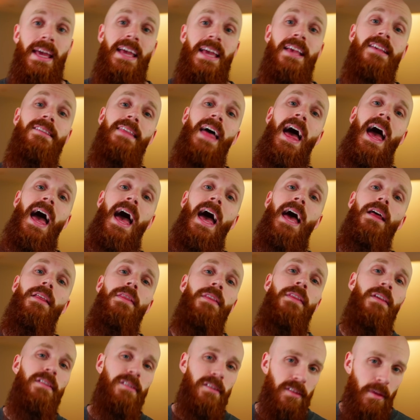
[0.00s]
is that
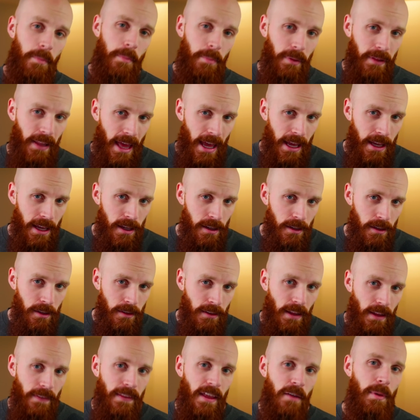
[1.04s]
this is a play
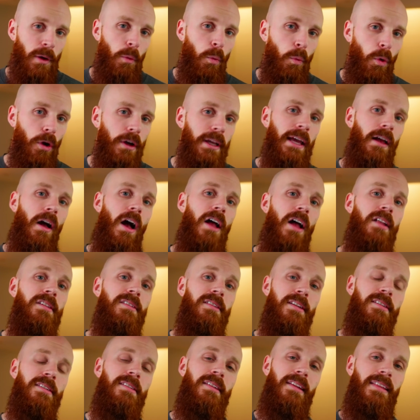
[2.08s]
that they've been working on
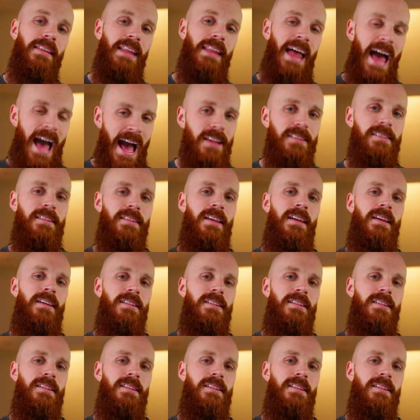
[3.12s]
since last